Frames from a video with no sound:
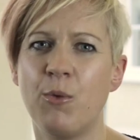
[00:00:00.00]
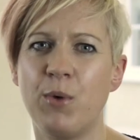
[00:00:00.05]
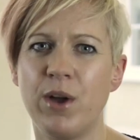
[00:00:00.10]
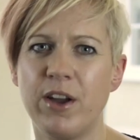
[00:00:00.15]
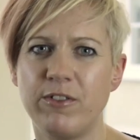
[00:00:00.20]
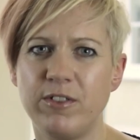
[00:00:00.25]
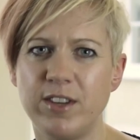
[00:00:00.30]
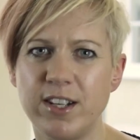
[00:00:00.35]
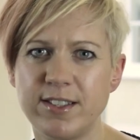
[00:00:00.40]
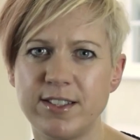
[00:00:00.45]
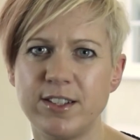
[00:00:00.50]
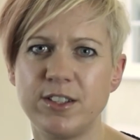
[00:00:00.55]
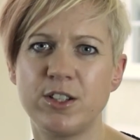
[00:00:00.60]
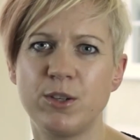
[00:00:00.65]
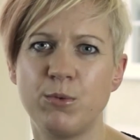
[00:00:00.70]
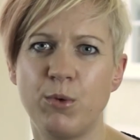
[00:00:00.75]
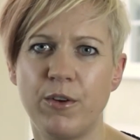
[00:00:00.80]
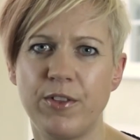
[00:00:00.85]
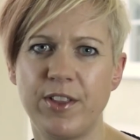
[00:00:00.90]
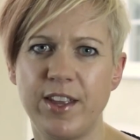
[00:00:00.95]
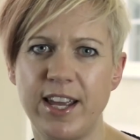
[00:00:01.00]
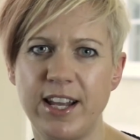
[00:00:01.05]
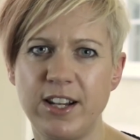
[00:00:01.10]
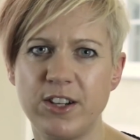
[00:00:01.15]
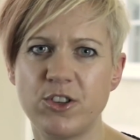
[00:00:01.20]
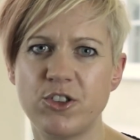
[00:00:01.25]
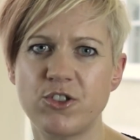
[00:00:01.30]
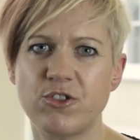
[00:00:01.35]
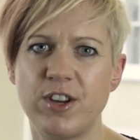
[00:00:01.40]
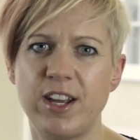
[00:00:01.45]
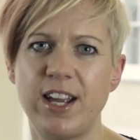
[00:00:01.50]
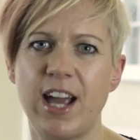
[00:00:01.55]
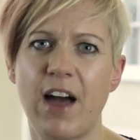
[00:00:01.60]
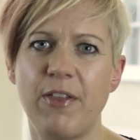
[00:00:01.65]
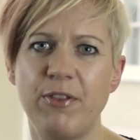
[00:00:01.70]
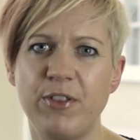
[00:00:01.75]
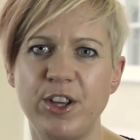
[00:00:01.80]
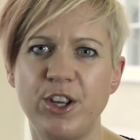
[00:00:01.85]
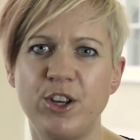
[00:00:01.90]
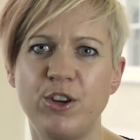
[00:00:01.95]
We have listened to what the industry
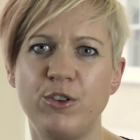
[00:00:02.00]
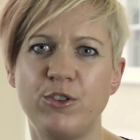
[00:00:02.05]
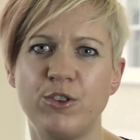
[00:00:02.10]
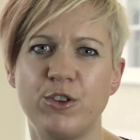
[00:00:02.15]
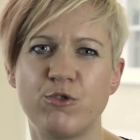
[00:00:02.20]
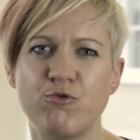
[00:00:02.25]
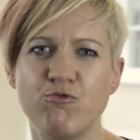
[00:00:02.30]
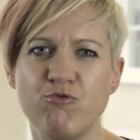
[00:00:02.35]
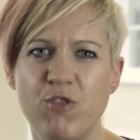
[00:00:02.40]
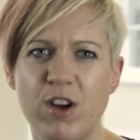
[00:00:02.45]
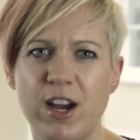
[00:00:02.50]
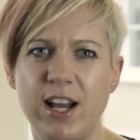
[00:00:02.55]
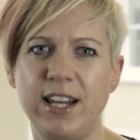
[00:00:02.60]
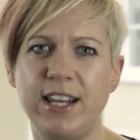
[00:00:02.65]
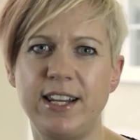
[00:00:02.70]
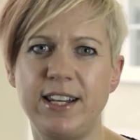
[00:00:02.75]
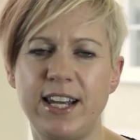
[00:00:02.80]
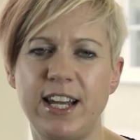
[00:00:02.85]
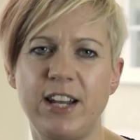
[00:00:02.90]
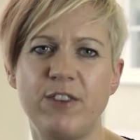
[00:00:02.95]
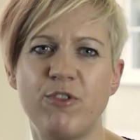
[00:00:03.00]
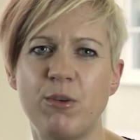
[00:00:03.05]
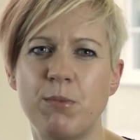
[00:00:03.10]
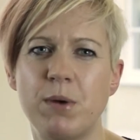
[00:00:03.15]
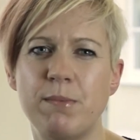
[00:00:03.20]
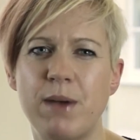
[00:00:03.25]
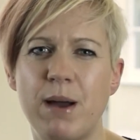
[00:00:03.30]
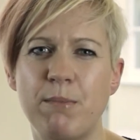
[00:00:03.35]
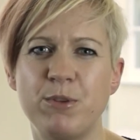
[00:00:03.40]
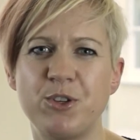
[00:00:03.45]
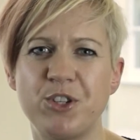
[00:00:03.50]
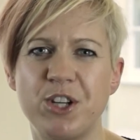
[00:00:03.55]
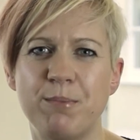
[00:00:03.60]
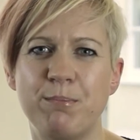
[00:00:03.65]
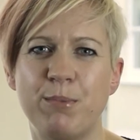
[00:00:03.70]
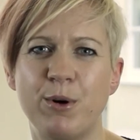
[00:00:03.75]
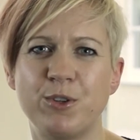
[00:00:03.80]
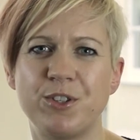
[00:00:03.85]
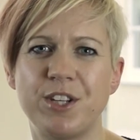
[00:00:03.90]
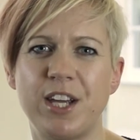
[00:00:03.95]
and the users really need from a membership
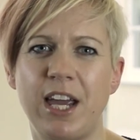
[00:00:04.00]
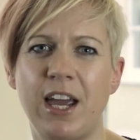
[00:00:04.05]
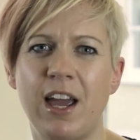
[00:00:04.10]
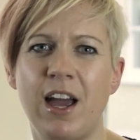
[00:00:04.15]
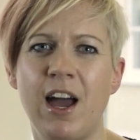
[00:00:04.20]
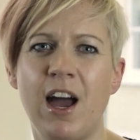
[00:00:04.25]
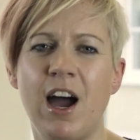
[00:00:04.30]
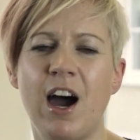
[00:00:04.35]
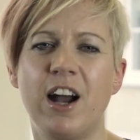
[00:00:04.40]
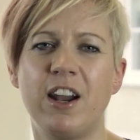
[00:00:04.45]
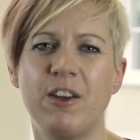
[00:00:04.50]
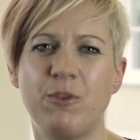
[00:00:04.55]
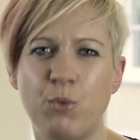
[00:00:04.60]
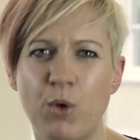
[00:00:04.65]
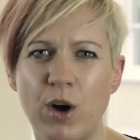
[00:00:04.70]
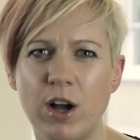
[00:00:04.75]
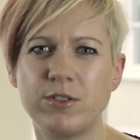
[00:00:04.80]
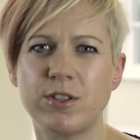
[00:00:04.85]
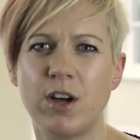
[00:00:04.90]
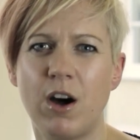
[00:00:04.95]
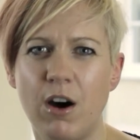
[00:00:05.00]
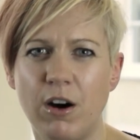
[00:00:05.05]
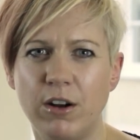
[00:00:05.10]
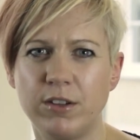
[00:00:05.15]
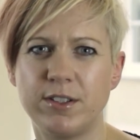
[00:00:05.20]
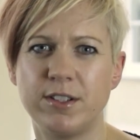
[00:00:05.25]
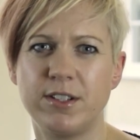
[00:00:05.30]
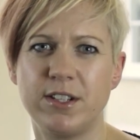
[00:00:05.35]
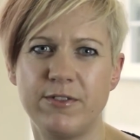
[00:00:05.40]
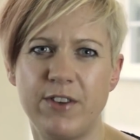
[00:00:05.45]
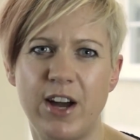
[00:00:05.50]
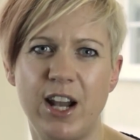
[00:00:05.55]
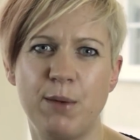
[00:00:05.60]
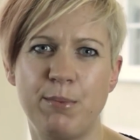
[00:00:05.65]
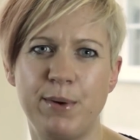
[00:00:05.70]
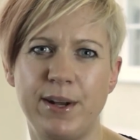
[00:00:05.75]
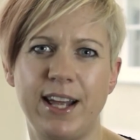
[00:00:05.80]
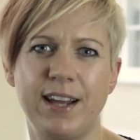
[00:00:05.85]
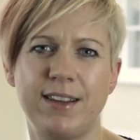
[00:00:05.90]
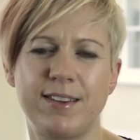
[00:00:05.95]
body and have worked hard to
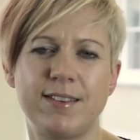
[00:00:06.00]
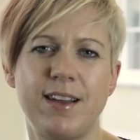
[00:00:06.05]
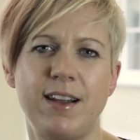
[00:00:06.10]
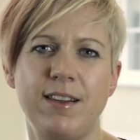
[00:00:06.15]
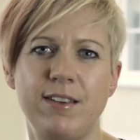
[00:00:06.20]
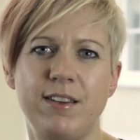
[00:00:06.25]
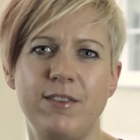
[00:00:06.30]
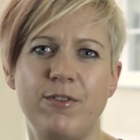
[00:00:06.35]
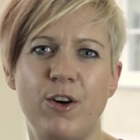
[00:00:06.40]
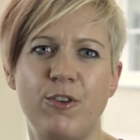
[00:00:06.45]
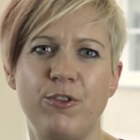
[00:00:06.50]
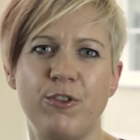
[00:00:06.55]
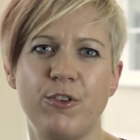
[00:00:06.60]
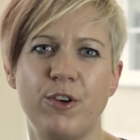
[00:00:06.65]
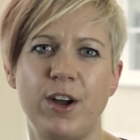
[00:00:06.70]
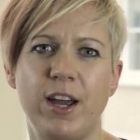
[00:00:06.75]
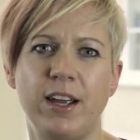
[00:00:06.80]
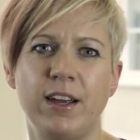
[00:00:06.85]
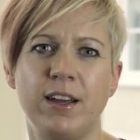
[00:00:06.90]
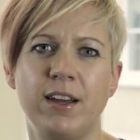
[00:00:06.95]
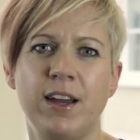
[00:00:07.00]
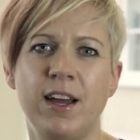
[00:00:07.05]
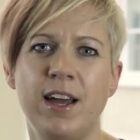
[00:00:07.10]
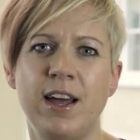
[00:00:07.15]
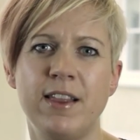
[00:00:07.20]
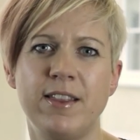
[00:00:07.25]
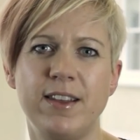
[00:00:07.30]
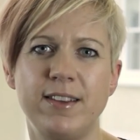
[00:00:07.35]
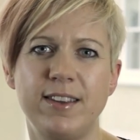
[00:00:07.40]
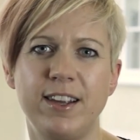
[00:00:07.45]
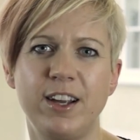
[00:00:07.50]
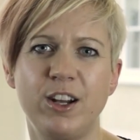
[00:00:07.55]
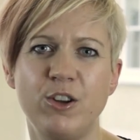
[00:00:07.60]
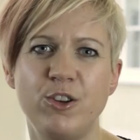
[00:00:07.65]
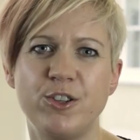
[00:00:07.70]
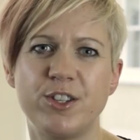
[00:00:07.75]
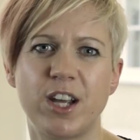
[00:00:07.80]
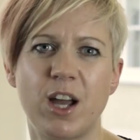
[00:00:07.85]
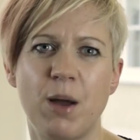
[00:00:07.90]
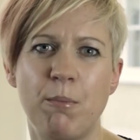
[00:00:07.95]
develop an extensive offering. This
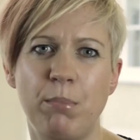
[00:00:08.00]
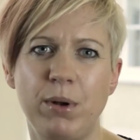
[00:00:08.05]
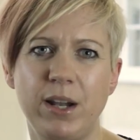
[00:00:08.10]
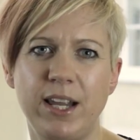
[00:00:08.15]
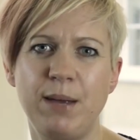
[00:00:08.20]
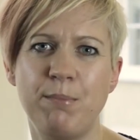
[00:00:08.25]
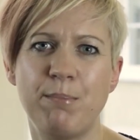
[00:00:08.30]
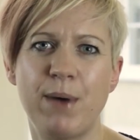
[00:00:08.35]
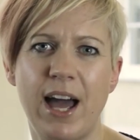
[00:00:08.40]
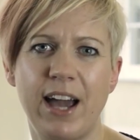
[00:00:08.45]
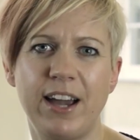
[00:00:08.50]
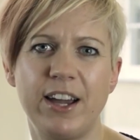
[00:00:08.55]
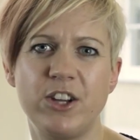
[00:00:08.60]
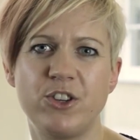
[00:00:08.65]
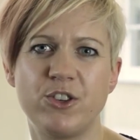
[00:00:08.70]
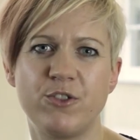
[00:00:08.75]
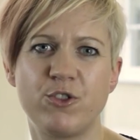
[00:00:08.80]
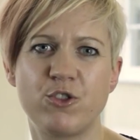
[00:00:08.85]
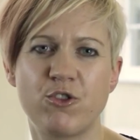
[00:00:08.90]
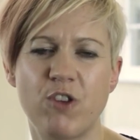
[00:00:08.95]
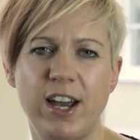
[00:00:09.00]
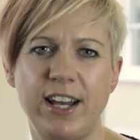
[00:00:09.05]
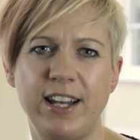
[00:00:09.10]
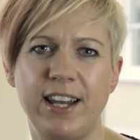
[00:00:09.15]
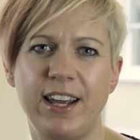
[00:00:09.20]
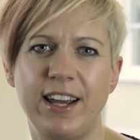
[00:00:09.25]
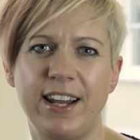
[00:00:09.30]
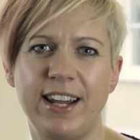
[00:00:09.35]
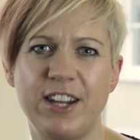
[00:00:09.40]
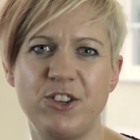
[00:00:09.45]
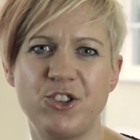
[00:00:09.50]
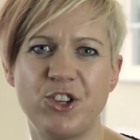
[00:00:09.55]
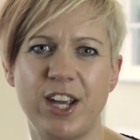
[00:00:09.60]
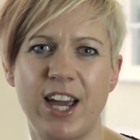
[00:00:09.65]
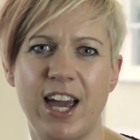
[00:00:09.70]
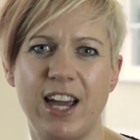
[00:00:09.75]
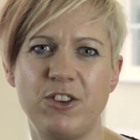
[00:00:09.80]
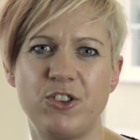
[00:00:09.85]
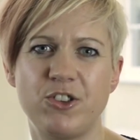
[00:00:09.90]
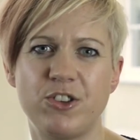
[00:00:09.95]
includes a complete package of training and
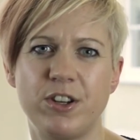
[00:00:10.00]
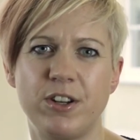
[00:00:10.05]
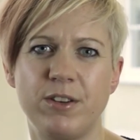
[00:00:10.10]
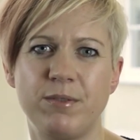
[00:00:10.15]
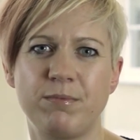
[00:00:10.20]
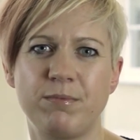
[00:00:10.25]
education.